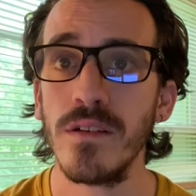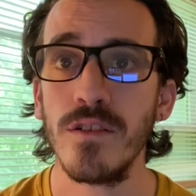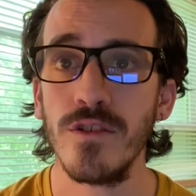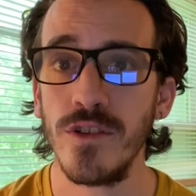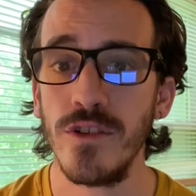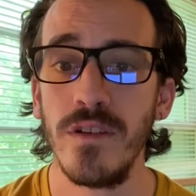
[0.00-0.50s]

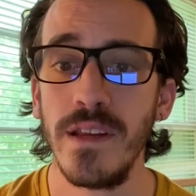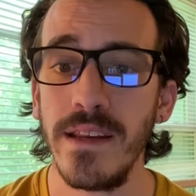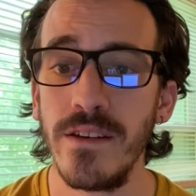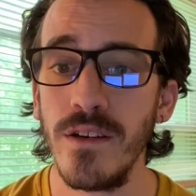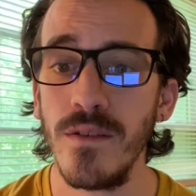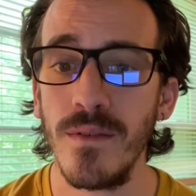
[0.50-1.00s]
should you need
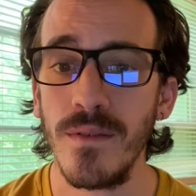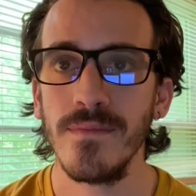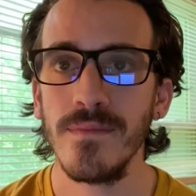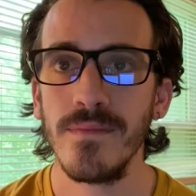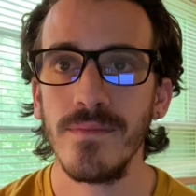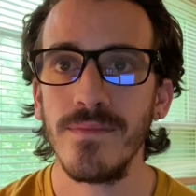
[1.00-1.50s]
to.
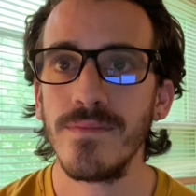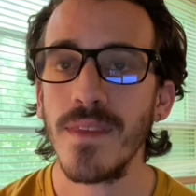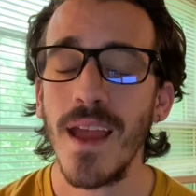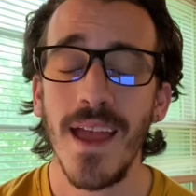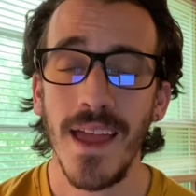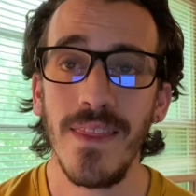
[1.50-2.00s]

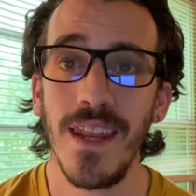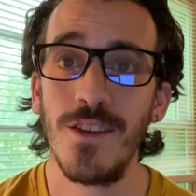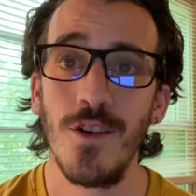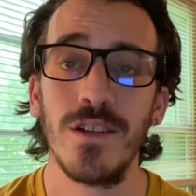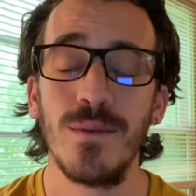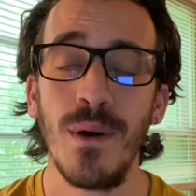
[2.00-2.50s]
And then it
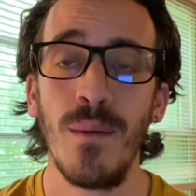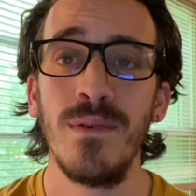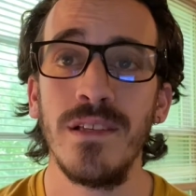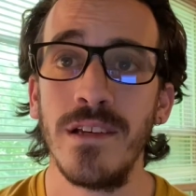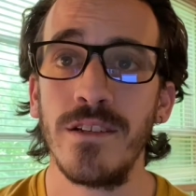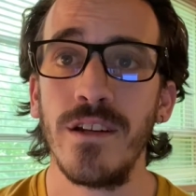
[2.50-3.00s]
talks about
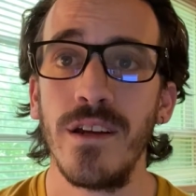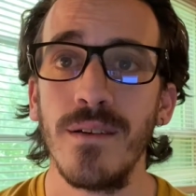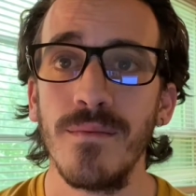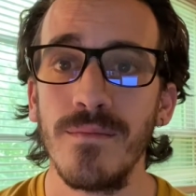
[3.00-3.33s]
positioning.